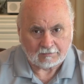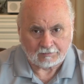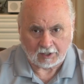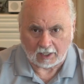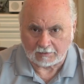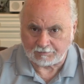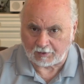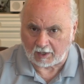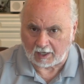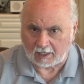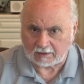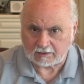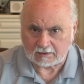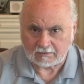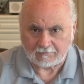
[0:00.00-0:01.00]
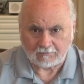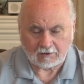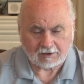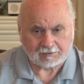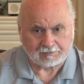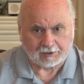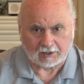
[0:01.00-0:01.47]
blood-bought,
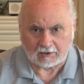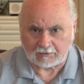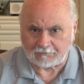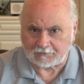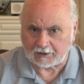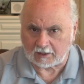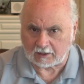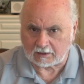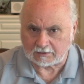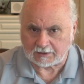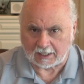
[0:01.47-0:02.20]
spirit-filled,